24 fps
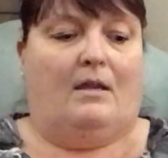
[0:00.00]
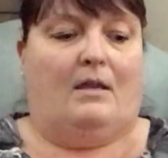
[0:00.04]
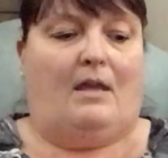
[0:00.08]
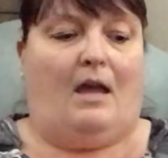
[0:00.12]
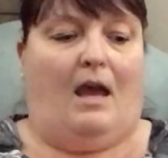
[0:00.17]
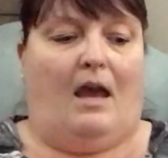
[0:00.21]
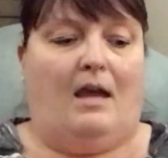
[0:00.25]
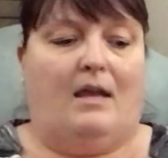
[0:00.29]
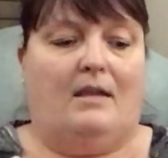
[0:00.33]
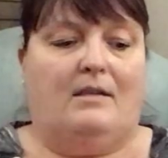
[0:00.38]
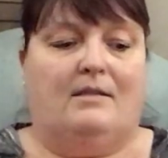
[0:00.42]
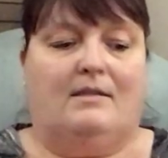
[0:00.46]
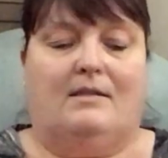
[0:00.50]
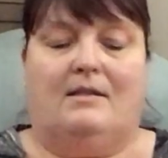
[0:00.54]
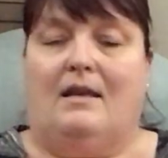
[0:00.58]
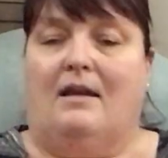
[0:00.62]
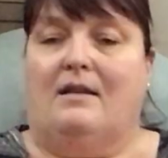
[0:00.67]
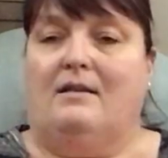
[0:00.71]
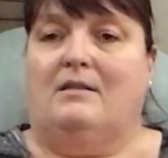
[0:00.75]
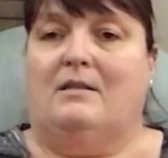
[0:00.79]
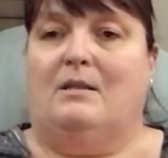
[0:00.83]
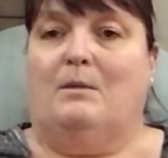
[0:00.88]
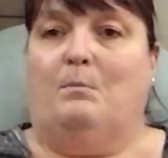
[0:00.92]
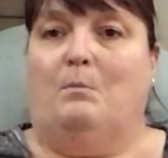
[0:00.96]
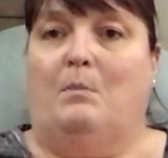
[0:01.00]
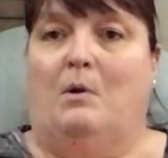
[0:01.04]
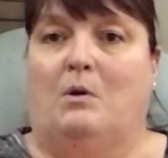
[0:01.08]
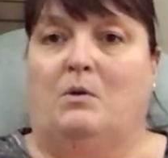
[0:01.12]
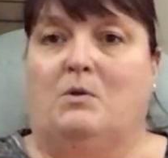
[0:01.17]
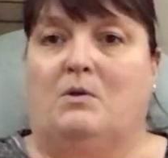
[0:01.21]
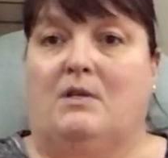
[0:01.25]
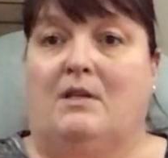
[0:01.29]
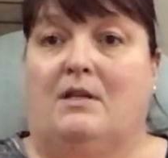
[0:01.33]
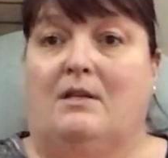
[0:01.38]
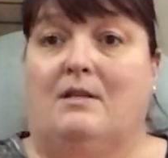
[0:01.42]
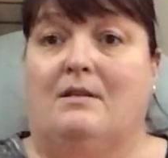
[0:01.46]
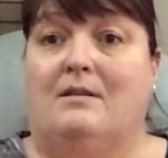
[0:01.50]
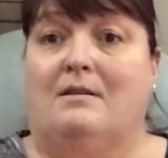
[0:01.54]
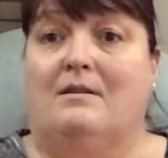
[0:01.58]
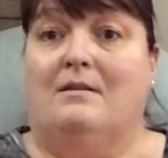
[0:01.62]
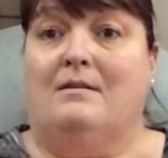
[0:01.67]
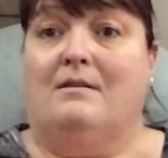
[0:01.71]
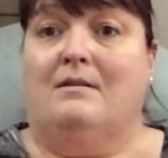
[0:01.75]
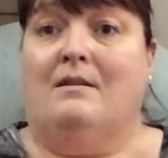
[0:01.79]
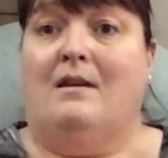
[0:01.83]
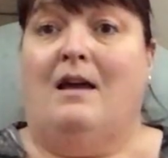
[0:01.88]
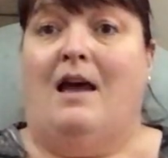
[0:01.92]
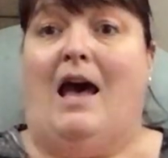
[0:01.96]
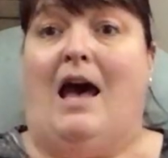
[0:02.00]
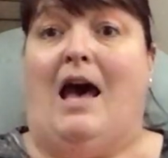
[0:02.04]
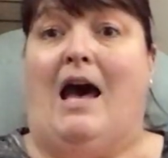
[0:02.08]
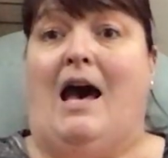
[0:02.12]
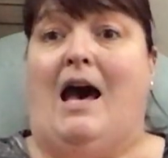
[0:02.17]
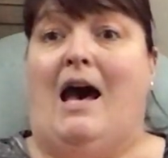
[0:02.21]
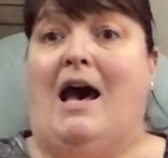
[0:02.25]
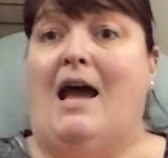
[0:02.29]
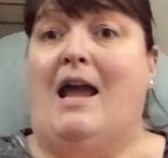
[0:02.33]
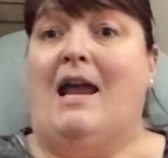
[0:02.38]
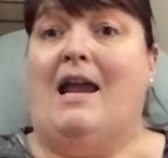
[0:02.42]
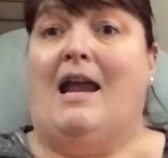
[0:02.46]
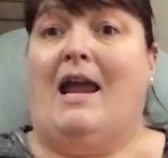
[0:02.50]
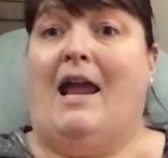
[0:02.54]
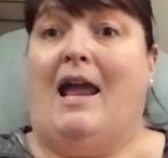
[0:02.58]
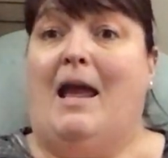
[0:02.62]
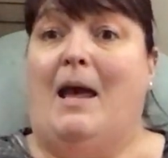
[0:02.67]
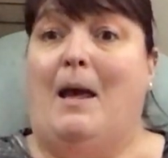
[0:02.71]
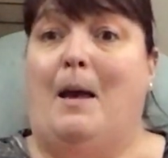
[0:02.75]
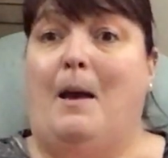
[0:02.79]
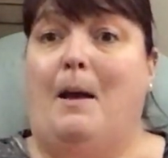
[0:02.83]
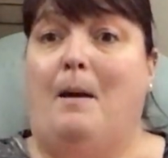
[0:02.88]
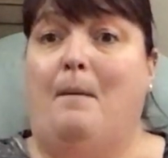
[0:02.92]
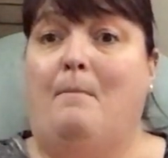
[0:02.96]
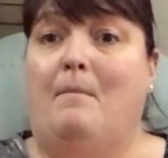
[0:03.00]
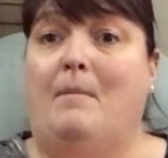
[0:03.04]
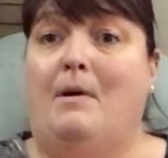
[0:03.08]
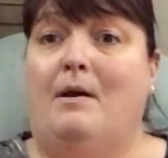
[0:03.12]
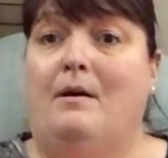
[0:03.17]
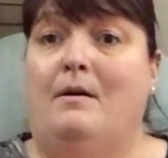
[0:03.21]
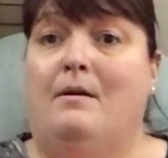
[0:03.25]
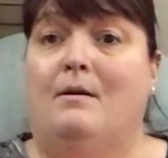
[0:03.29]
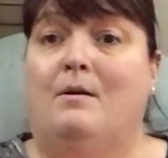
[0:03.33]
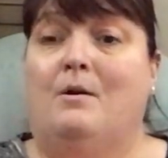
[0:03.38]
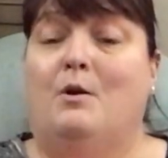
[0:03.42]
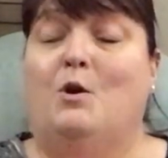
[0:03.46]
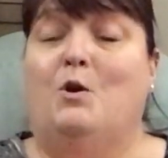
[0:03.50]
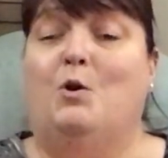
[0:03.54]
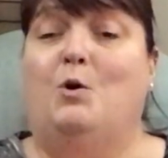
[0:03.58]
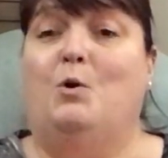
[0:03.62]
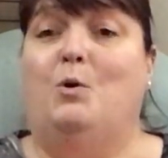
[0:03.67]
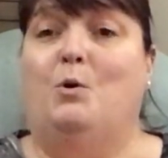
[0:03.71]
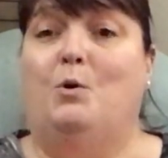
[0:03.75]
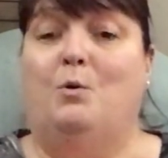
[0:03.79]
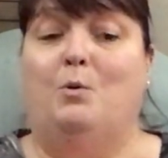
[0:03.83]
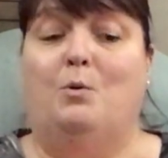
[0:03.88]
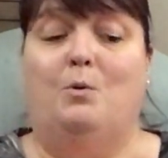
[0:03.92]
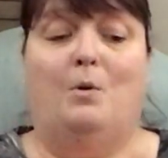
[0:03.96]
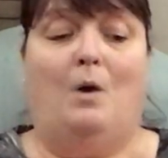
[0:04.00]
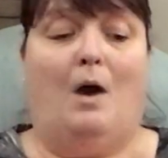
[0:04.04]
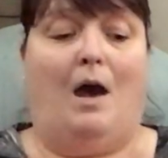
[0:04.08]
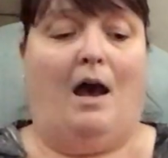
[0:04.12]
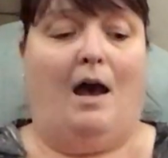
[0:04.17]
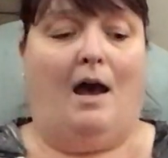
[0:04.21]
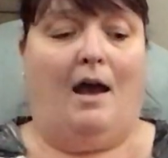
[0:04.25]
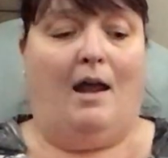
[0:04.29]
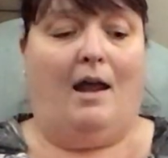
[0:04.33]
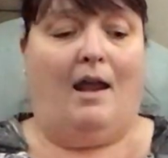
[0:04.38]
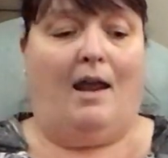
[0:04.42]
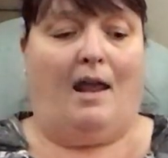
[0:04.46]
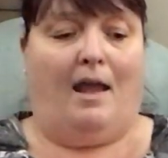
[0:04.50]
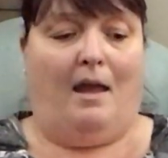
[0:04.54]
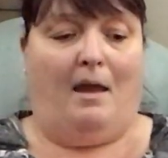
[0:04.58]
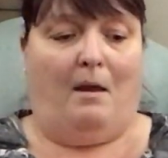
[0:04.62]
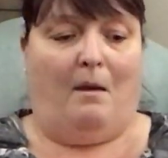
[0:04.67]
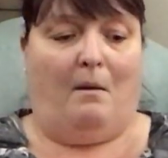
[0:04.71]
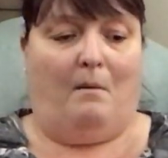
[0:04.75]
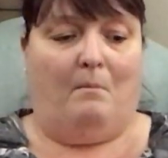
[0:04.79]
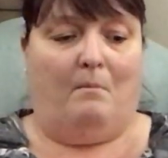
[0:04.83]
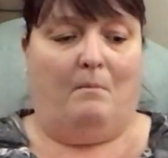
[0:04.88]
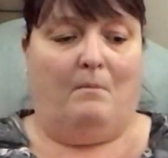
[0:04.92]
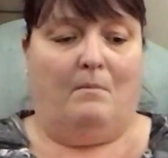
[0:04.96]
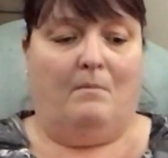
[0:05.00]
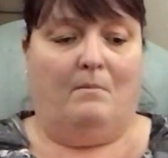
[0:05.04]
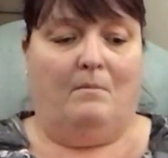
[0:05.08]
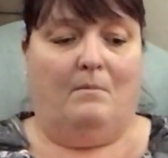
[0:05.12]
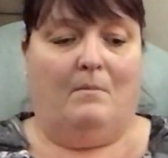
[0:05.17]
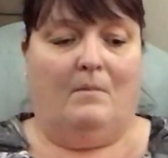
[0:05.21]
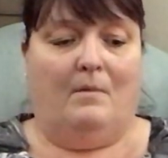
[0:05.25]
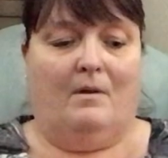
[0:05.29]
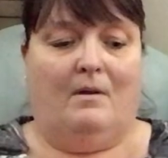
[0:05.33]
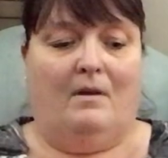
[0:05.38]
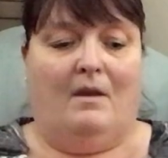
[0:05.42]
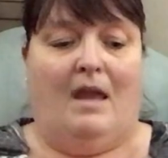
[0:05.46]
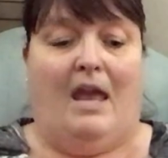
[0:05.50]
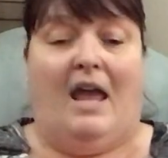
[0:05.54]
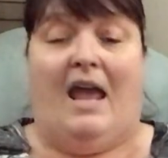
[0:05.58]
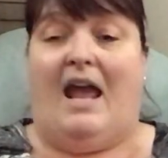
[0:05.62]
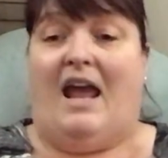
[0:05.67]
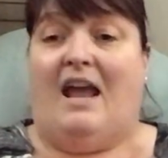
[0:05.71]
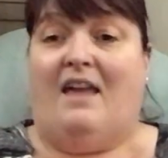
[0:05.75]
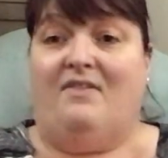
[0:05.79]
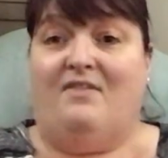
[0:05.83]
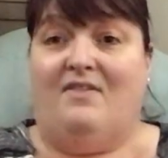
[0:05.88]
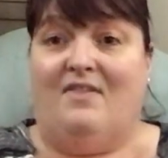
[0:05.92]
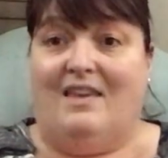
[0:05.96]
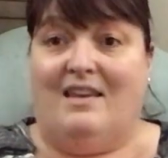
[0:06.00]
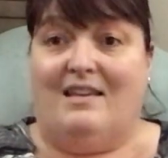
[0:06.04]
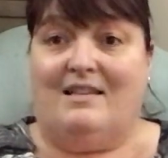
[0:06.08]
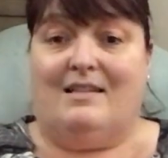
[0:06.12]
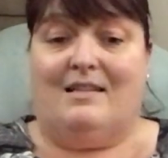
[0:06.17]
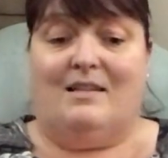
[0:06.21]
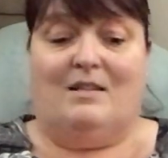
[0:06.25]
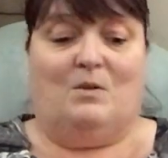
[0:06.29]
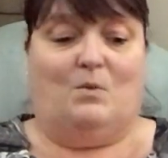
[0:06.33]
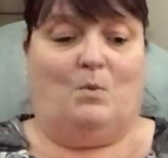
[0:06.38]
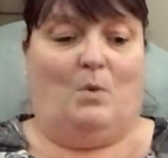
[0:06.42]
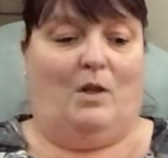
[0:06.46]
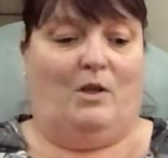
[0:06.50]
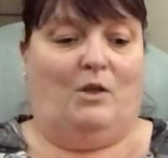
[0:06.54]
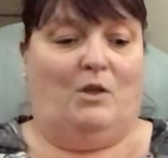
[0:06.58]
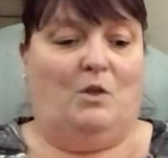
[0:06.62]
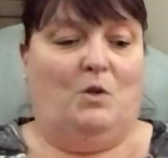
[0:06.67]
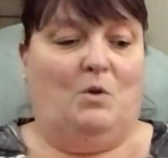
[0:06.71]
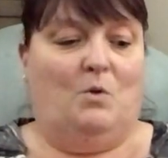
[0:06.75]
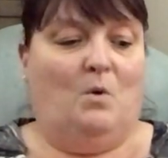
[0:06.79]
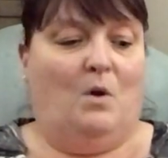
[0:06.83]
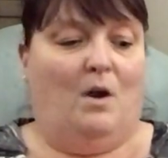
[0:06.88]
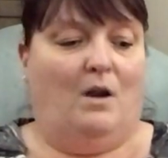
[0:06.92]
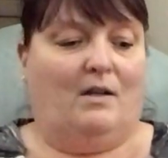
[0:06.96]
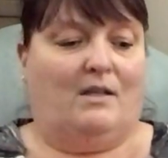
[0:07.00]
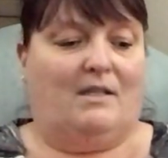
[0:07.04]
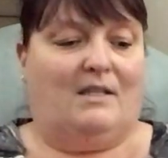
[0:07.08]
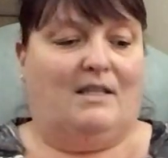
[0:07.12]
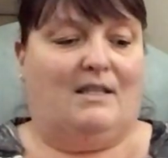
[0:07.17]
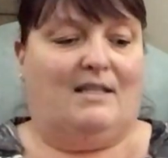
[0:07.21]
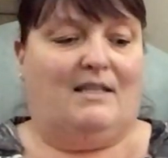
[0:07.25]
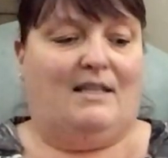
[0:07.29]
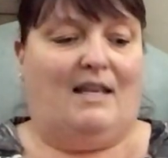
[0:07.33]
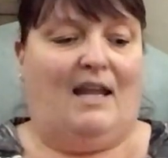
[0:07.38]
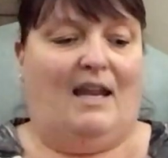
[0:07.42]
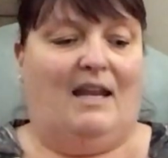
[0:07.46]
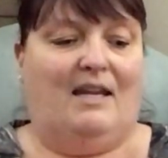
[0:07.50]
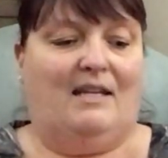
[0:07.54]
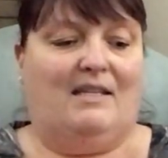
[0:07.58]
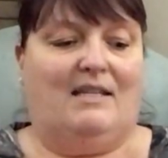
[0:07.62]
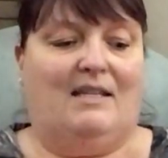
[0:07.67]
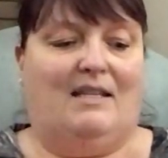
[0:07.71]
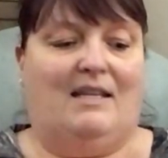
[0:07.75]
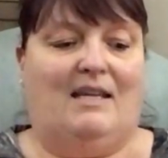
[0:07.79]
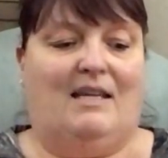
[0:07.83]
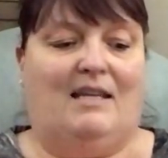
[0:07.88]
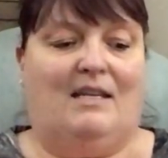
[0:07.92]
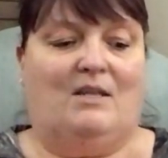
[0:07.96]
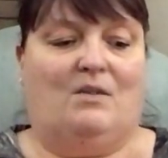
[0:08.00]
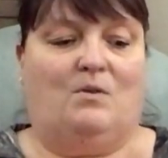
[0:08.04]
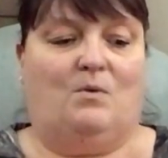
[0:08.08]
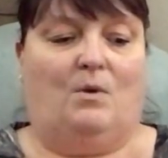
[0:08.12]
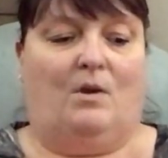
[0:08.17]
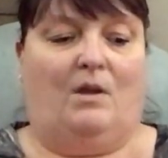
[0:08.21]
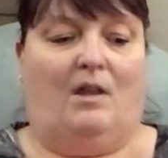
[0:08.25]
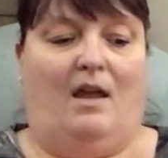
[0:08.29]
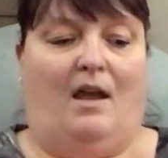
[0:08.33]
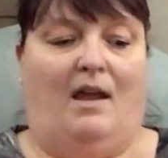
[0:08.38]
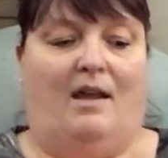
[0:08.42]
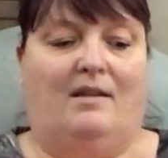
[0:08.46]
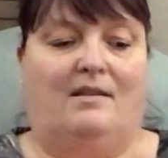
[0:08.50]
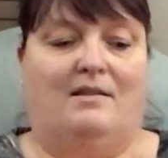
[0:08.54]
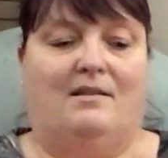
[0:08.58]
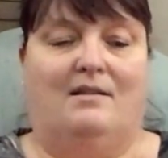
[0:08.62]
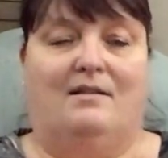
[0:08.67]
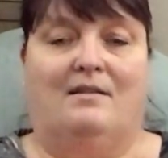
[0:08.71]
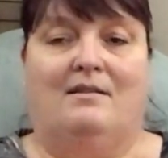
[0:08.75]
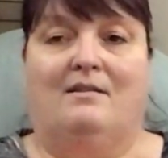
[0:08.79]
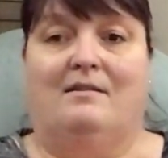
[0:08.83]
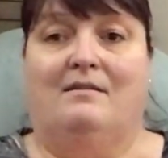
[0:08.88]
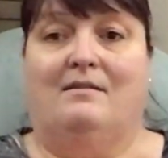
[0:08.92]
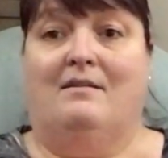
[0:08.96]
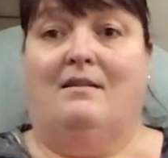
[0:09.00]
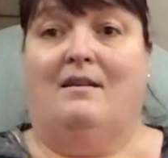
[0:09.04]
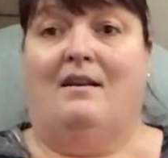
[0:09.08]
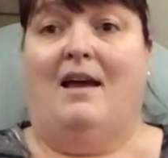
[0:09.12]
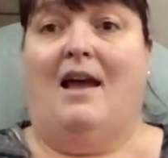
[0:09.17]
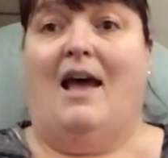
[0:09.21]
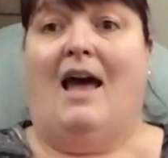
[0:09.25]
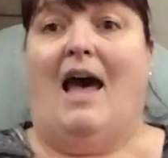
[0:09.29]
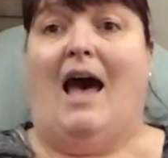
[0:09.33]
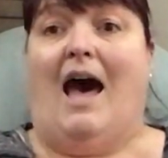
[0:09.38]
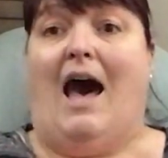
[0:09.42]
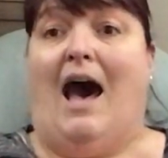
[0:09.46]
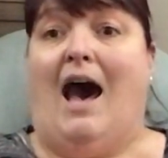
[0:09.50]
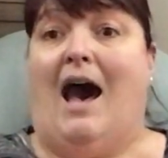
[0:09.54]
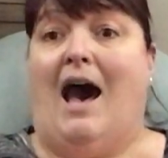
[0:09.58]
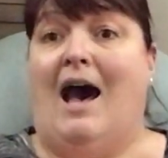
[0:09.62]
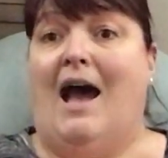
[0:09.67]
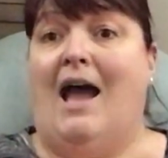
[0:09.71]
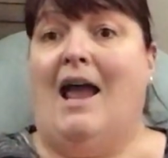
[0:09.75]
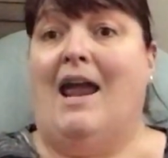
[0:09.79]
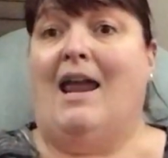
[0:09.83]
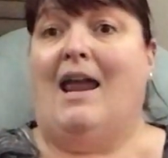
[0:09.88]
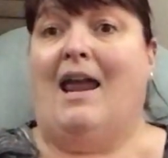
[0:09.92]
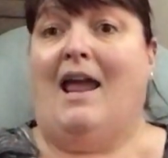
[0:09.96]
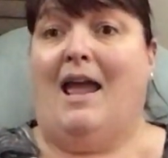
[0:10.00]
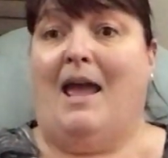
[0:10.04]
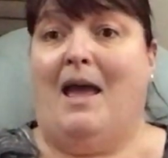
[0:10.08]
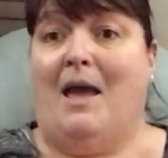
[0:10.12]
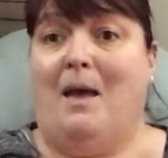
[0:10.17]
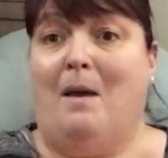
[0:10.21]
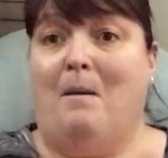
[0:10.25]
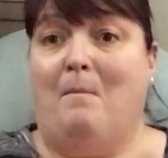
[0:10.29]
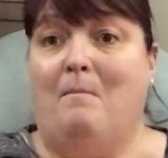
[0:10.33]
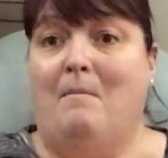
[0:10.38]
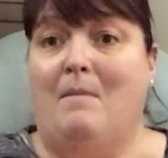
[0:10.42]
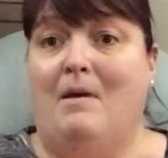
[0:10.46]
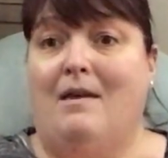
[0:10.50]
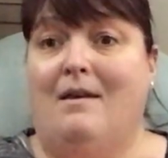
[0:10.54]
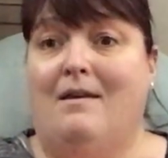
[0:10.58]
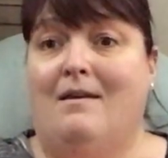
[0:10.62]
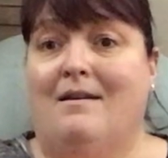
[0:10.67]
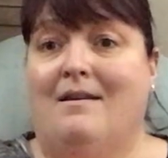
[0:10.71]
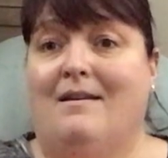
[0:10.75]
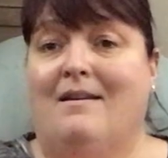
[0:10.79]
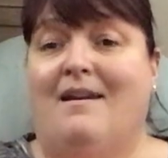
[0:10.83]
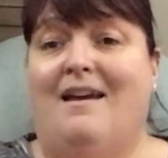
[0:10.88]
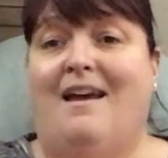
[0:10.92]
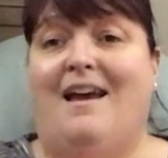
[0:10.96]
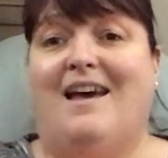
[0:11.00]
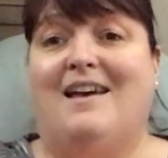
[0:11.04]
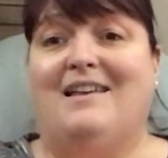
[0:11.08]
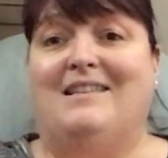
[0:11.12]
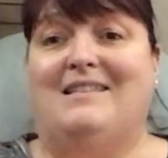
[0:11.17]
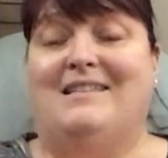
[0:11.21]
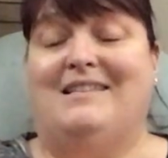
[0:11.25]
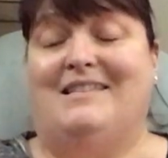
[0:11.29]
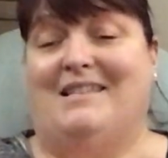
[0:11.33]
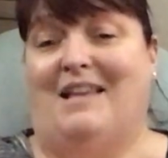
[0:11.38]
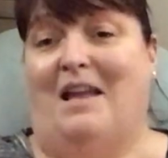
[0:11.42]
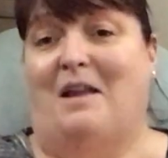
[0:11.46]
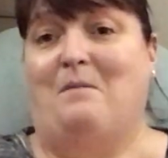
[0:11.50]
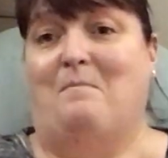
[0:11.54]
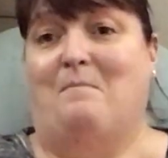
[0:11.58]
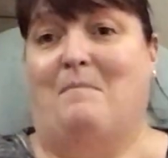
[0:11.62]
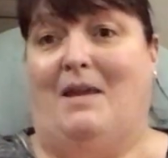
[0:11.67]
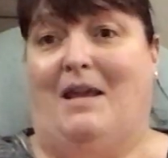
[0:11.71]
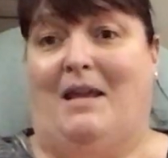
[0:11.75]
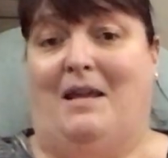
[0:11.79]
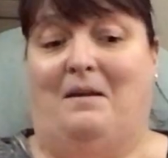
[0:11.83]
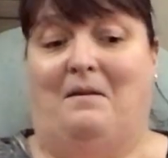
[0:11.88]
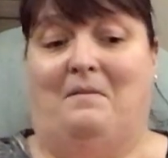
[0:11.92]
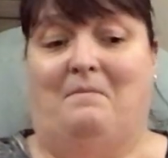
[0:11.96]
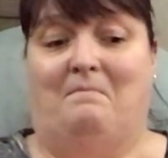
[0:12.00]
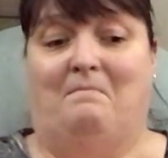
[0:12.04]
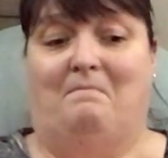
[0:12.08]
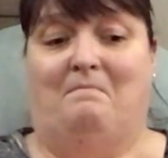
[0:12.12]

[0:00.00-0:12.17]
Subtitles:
God said to Moses, "I am who I am." And this is what you are to say to the Israelites. "I am has sent me."